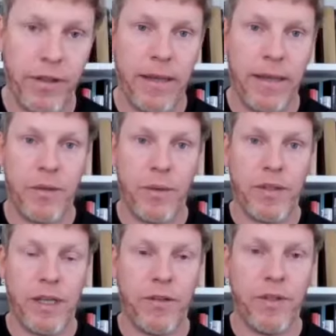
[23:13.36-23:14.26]
that into a
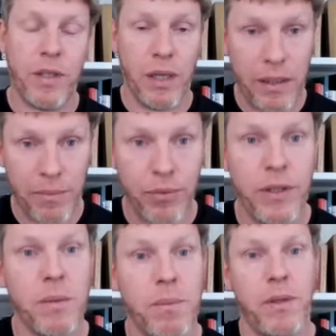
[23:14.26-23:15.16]
set of design
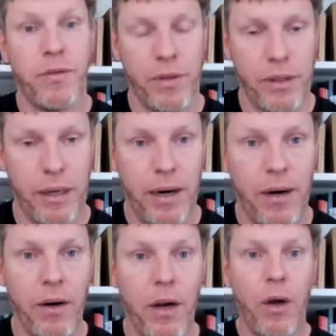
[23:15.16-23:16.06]
principles for the
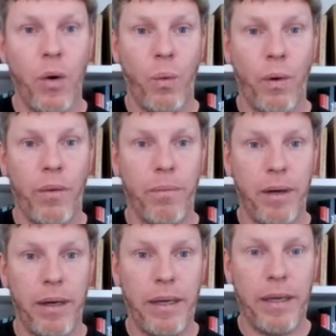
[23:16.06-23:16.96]
car,
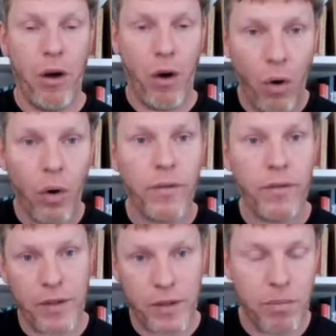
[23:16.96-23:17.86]
whereby all of
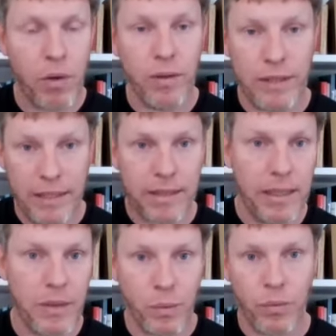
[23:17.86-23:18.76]
these small
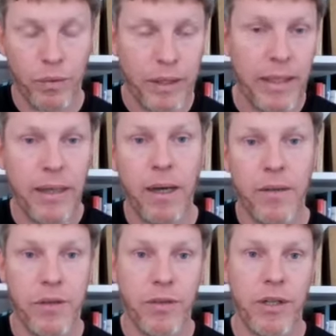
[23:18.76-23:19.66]
details were really
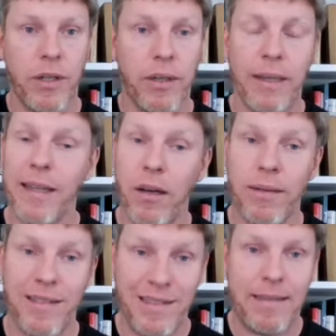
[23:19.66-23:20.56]
concentrated on, and they
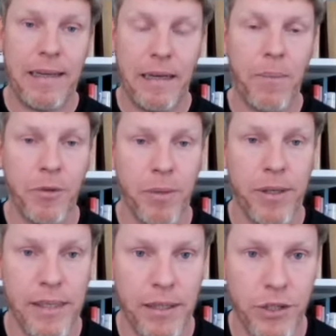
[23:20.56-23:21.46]
called it detail
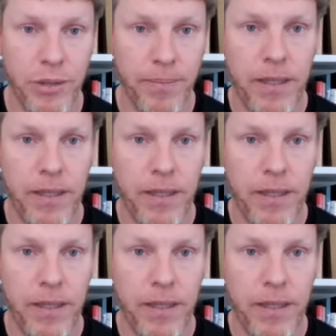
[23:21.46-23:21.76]
optimization.